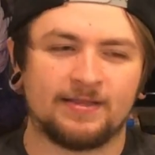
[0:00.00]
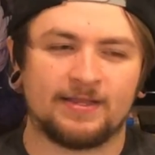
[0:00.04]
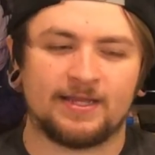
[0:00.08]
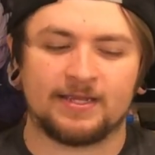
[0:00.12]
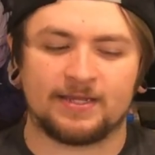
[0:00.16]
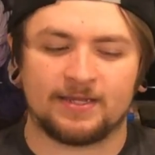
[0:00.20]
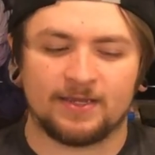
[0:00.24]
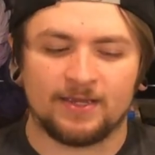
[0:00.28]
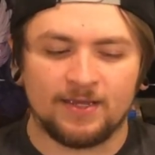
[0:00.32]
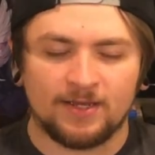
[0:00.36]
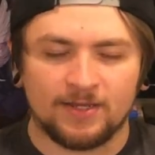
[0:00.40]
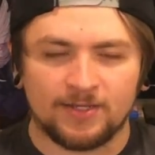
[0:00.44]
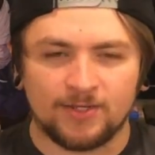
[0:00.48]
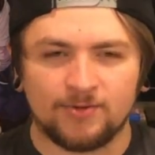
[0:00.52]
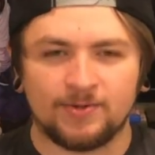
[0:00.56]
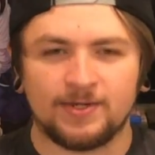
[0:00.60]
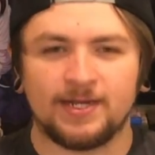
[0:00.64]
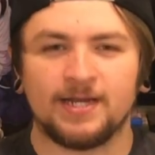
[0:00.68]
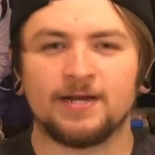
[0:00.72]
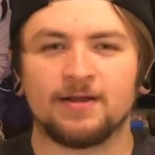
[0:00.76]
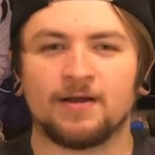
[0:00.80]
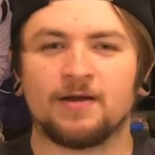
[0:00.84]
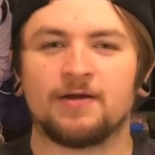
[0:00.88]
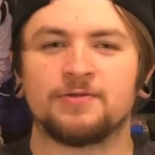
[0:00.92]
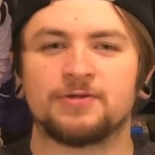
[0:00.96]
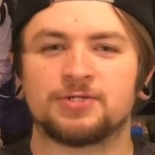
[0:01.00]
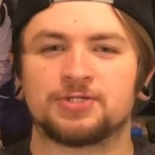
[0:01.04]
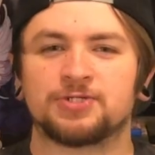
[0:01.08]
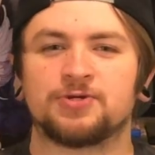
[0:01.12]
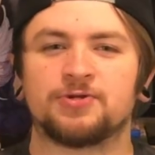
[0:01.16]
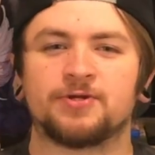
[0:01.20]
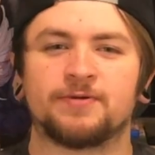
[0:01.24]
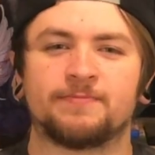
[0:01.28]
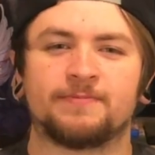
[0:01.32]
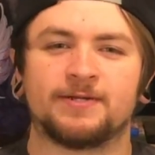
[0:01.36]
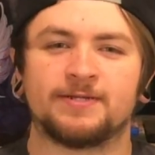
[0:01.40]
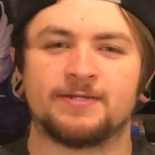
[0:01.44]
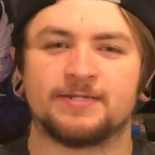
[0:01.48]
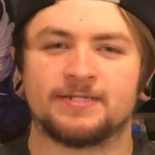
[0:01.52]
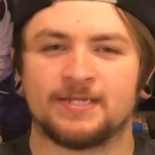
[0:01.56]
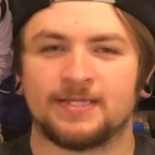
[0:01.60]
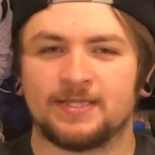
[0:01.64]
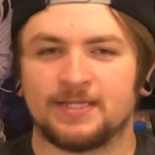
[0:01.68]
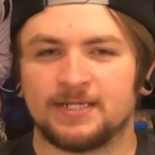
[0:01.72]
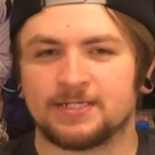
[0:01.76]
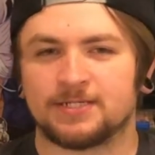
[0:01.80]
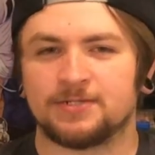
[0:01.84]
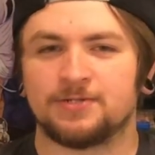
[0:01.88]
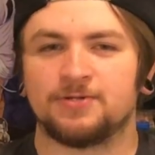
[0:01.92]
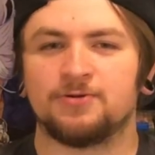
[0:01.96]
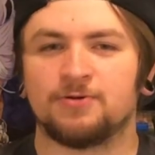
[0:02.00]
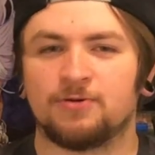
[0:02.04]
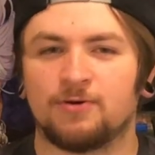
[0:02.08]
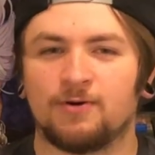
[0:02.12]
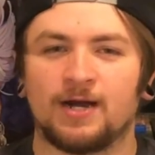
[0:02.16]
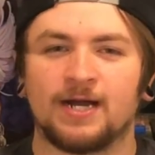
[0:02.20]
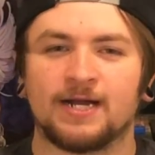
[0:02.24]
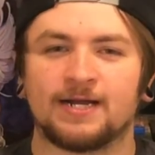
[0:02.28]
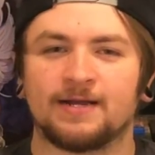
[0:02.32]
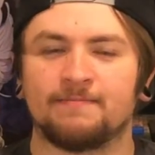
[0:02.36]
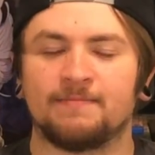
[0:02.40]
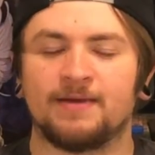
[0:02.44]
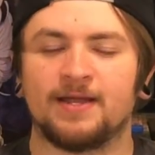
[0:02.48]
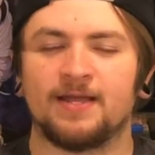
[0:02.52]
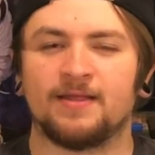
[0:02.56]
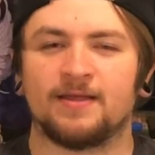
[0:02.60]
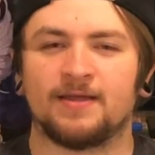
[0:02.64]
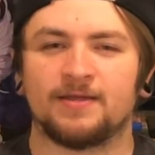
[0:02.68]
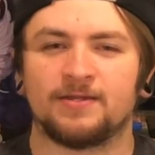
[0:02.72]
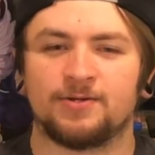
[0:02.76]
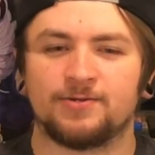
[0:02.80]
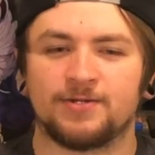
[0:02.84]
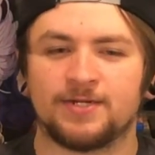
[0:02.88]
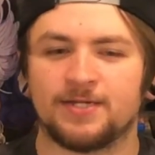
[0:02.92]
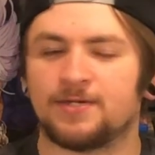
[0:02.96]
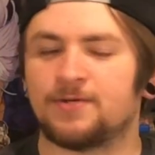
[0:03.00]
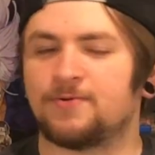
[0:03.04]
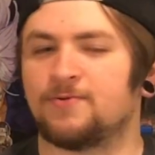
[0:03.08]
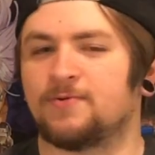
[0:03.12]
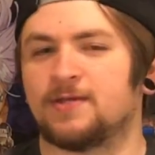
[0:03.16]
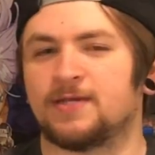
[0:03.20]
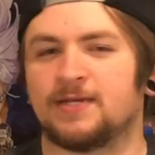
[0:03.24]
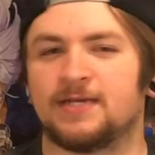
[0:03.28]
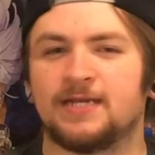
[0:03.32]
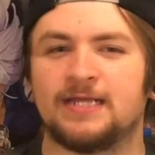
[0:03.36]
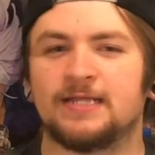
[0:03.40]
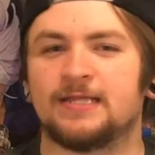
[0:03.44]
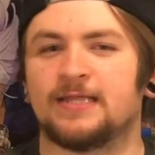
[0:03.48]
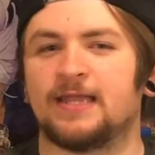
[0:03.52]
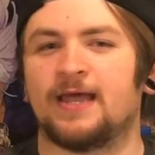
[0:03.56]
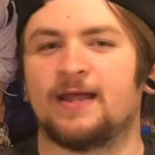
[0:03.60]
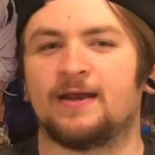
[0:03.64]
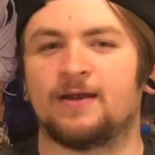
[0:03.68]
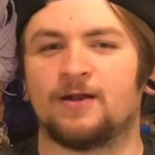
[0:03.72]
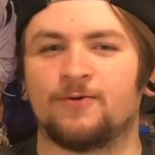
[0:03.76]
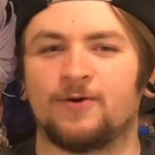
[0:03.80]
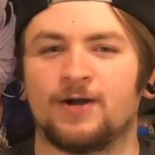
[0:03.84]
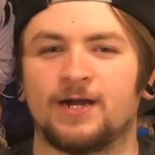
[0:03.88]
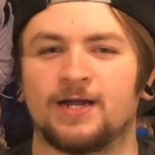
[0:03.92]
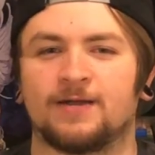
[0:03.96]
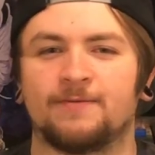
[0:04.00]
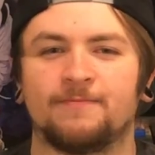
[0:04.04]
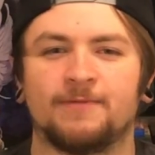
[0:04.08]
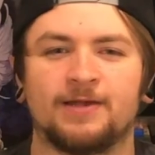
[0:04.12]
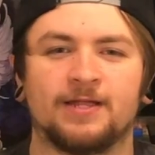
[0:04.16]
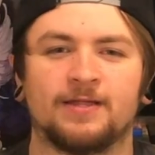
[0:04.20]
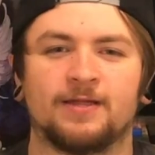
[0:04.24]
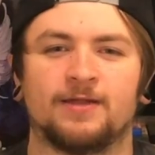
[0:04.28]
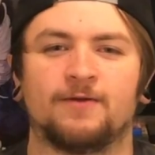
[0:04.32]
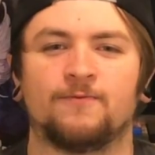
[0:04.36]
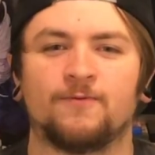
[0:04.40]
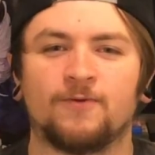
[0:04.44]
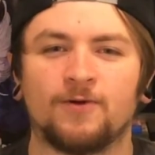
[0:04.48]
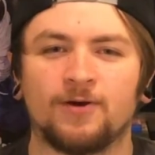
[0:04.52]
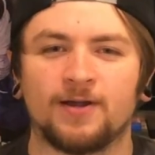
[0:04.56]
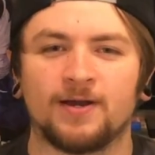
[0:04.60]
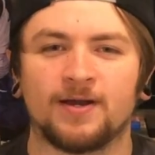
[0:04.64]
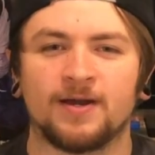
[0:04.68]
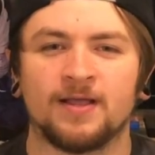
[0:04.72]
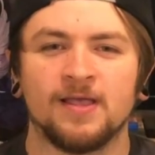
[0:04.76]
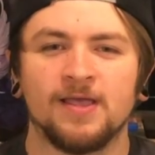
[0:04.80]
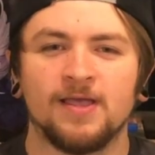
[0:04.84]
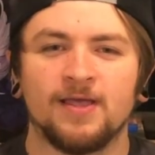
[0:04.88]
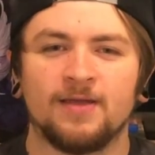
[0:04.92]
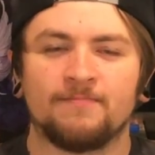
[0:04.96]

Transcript: Like, you need all the shoulder buttons in this new Guacamelee, and you didn't really need that in Guacamelee 1,